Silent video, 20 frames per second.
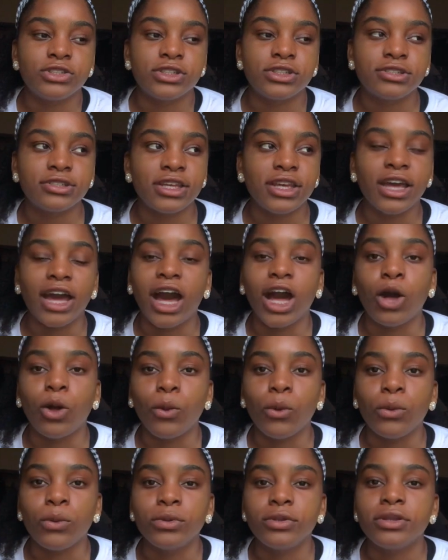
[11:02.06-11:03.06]
just it got
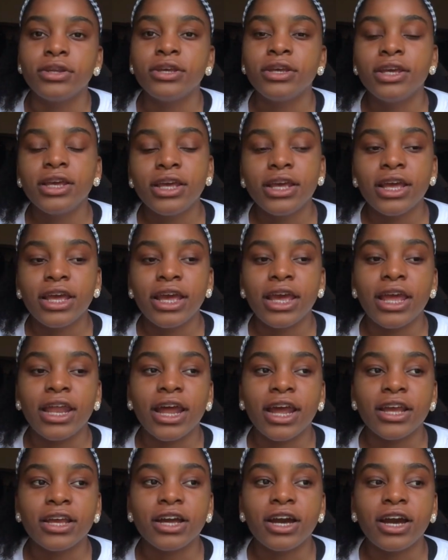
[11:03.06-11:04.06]
old and
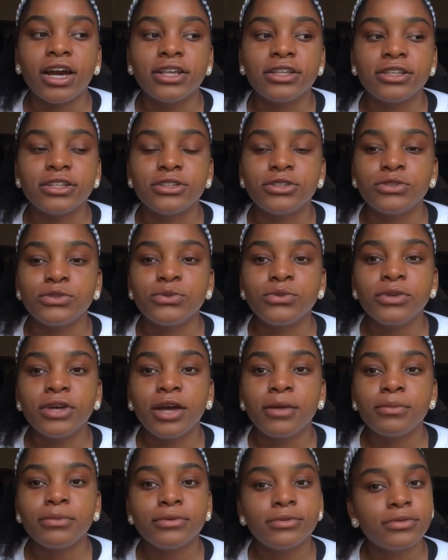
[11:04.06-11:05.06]
I caught this two
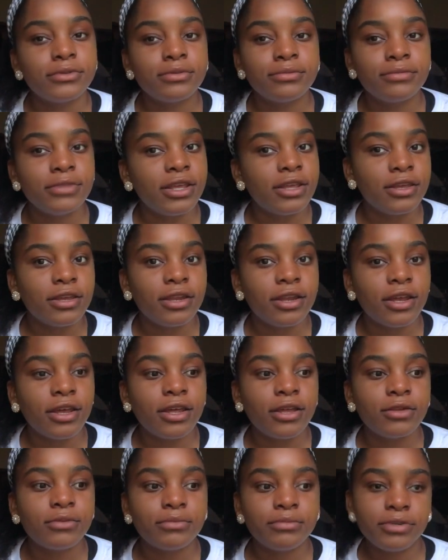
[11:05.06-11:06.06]
couple making
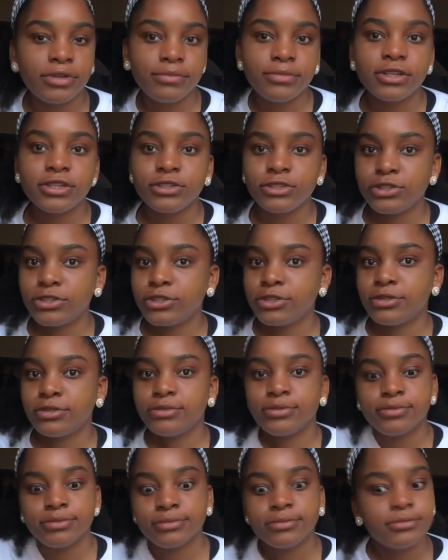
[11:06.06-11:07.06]
out pretty
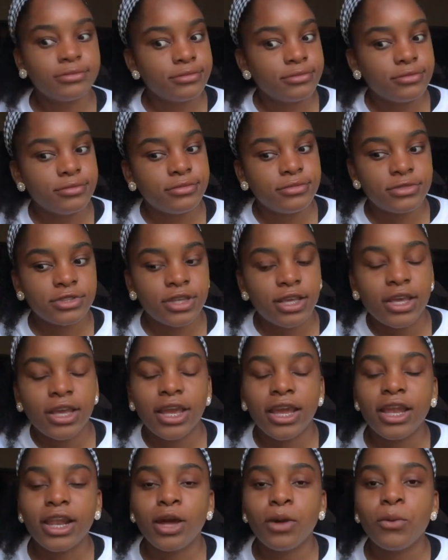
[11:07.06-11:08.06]
much
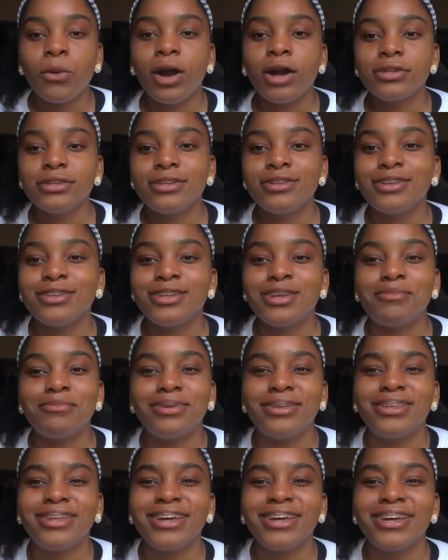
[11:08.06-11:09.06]
and I walked in on them
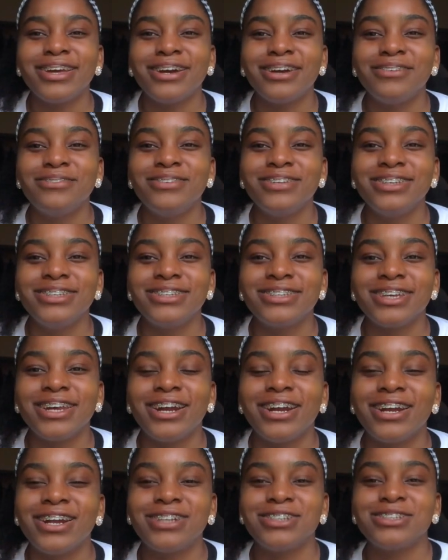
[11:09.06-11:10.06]
They got really
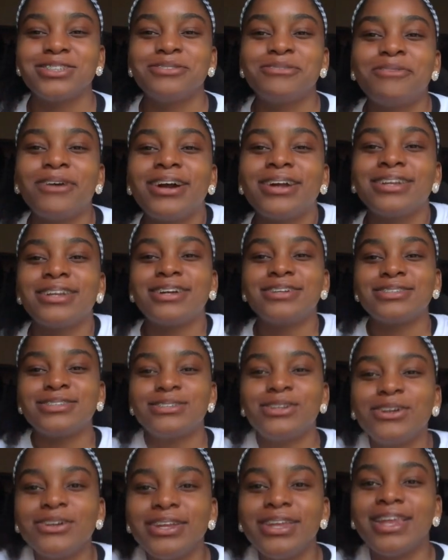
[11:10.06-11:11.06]
scared I just walked out
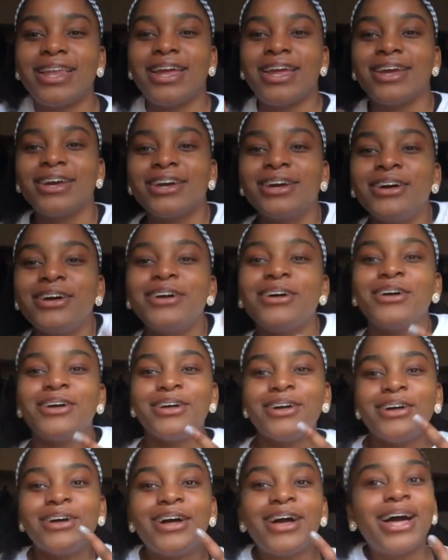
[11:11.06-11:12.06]
slowly like
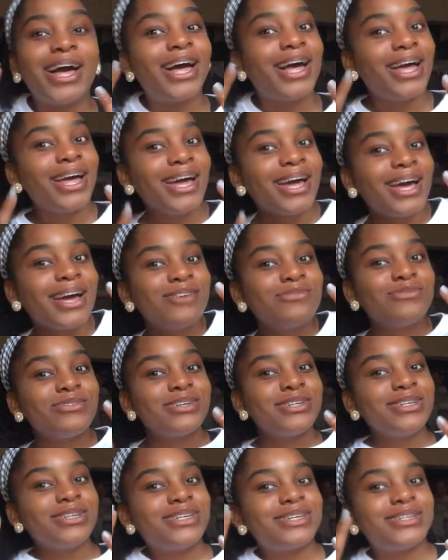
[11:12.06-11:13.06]
have
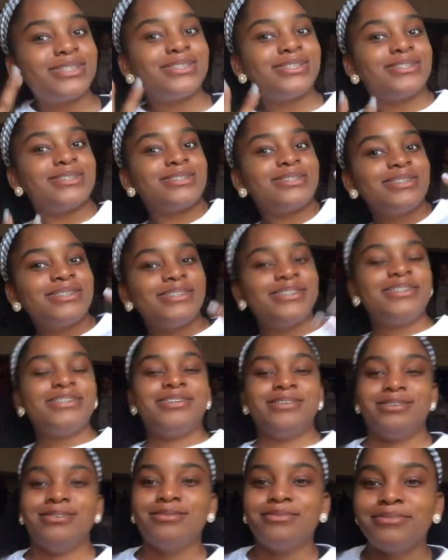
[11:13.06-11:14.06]
fun kids
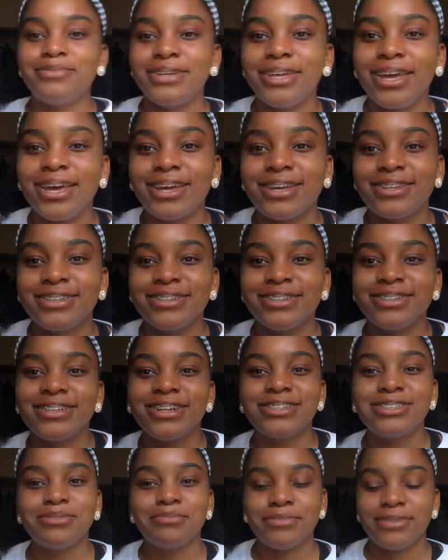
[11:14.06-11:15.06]
but yeah
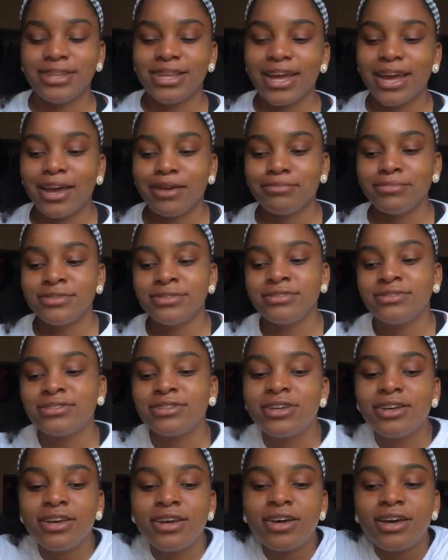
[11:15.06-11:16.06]
that's something that happened
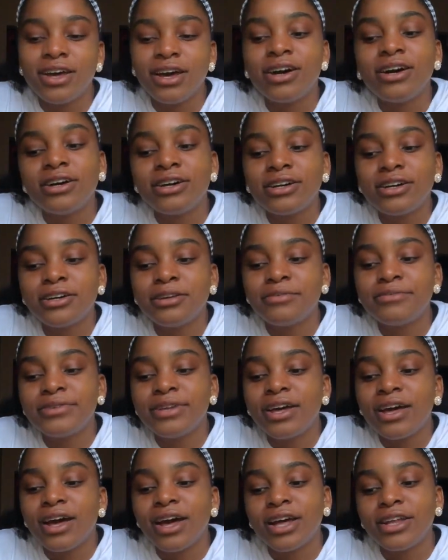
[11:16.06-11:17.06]
um,
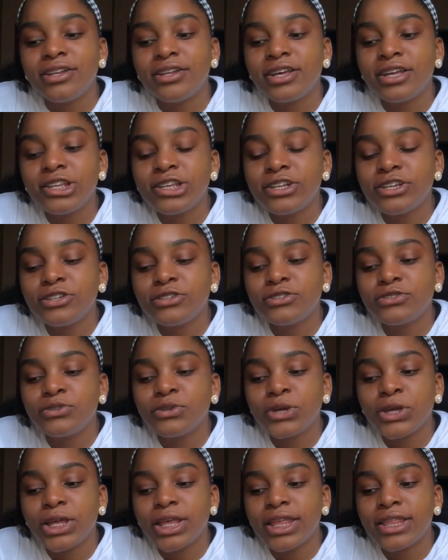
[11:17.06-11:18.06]
another
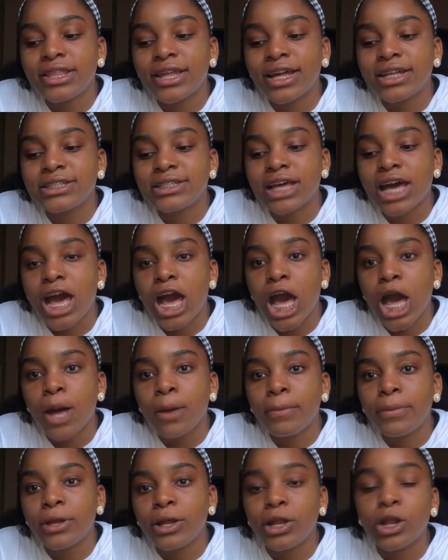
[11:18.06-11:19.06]
story that
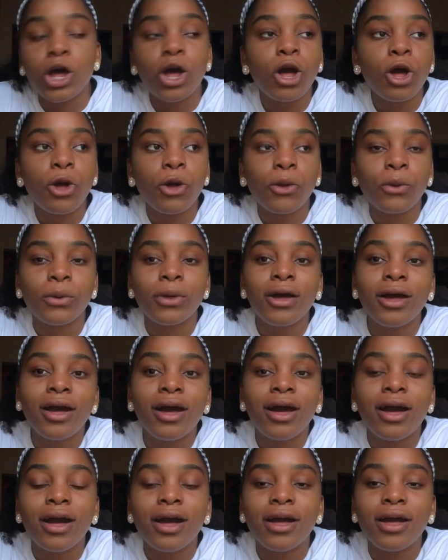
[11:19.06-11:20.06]
happened oh
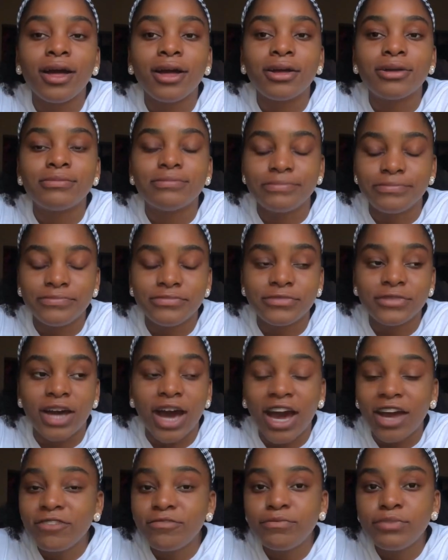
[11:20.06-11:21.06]
um,
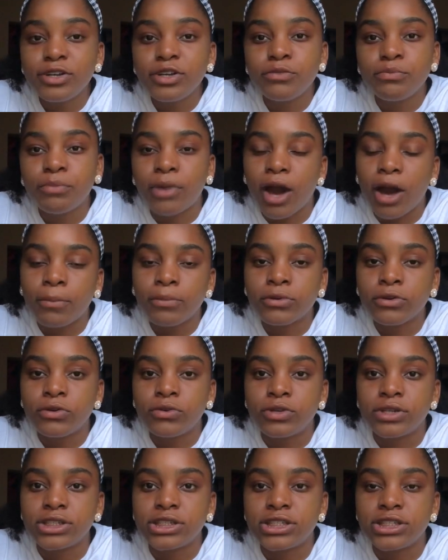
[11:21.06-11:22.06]
I've burned
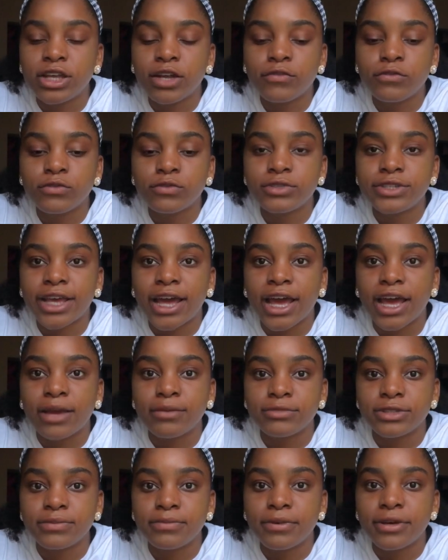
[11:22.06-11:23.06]
popcorn several
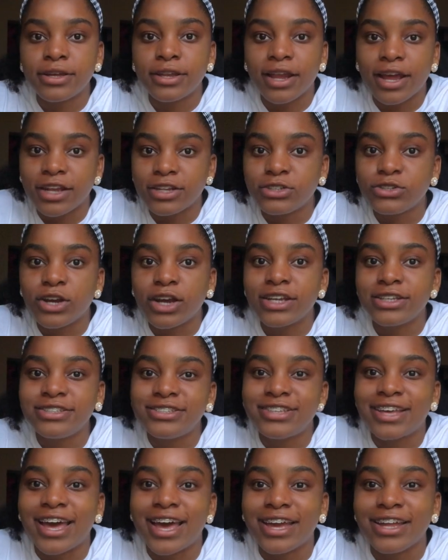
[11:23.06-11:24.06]
times but I
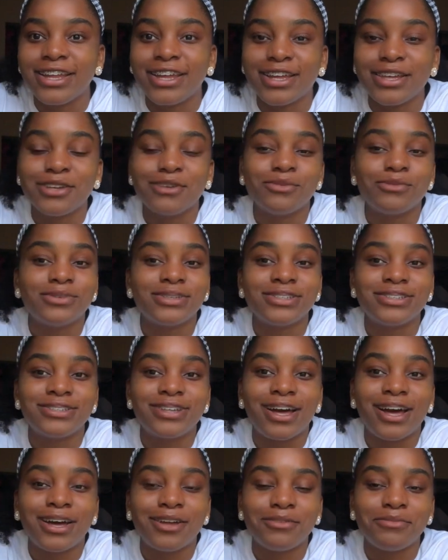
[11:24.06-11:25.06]
tried to act like it was
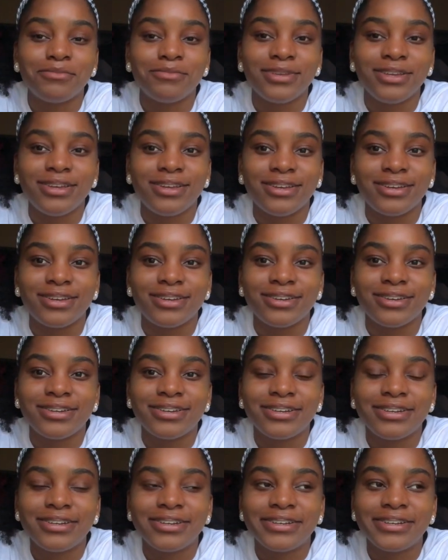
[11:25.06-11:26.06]
not me
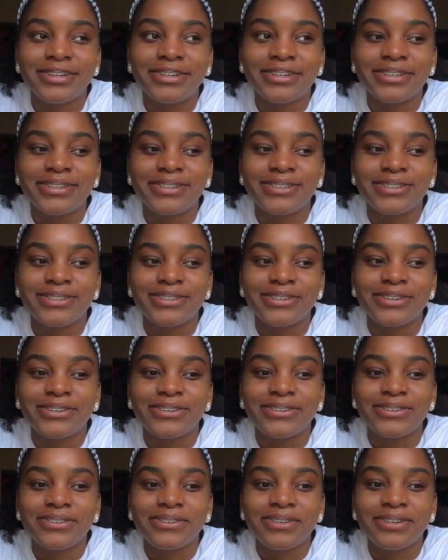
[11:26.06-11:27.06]

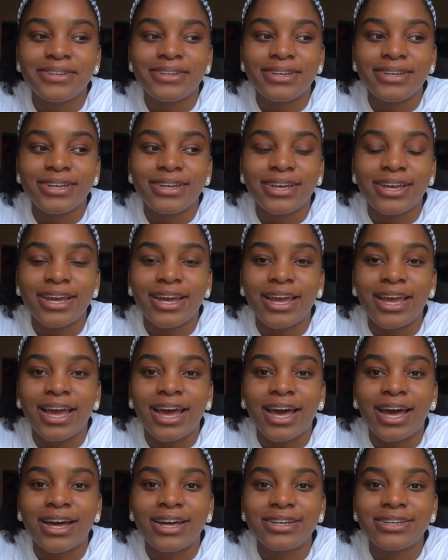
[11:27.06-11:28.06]
so
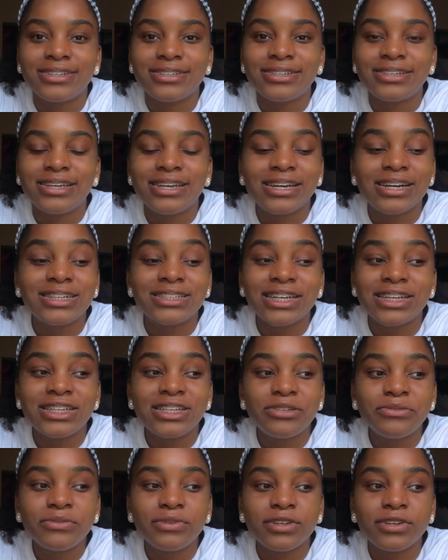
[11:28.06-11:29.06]
yeah because I
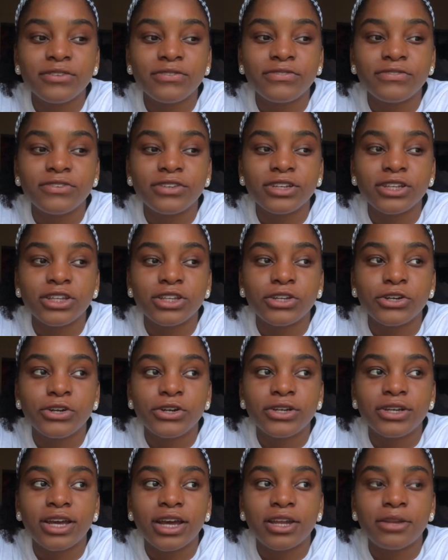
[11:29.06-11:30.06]
didn't really fully
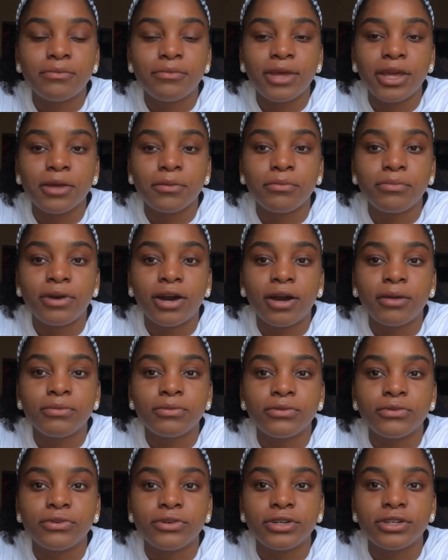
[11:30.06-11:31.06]
learn how to make
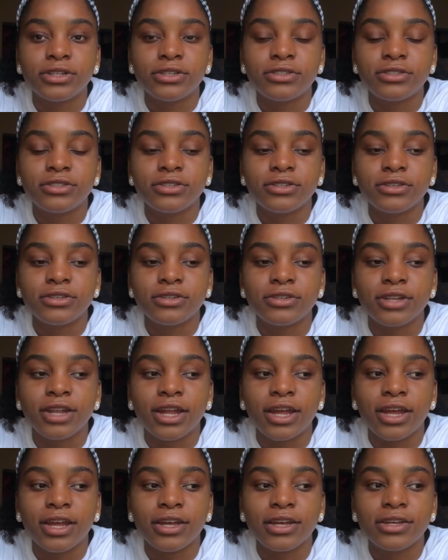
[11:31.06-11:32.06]
popcorn until
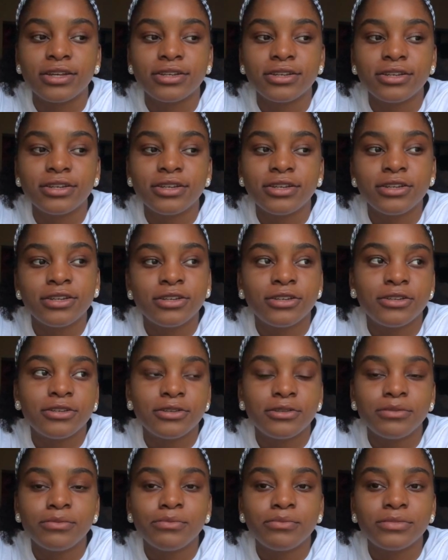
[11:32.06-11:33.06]
like
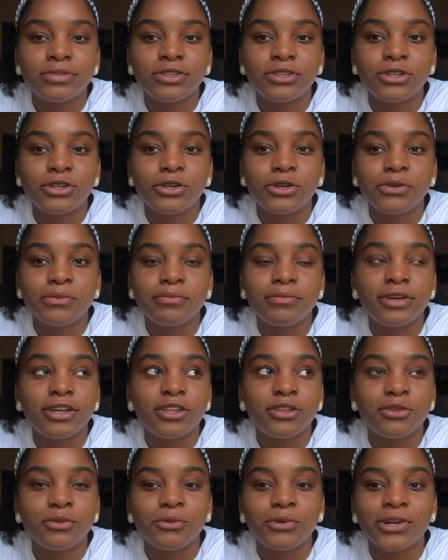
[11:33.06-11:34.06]
the third
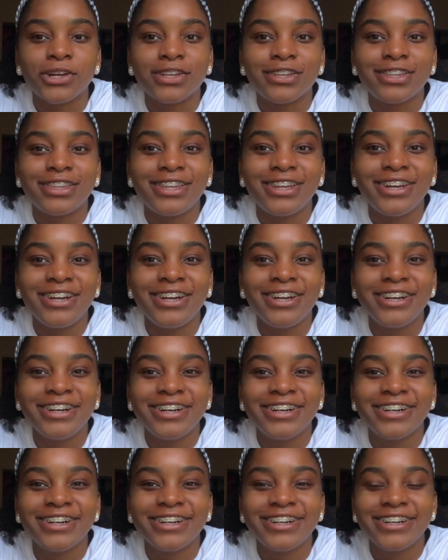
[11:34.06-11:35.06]
month working there.